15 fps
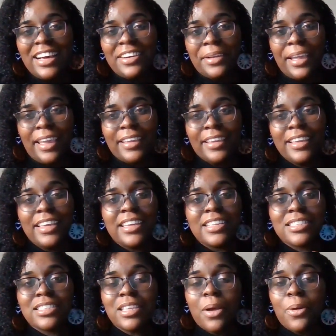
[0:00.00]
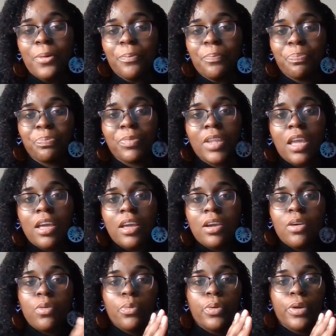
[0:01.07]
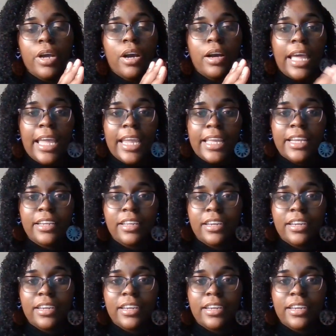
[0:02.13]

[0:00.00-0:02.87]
Okay, so Hayden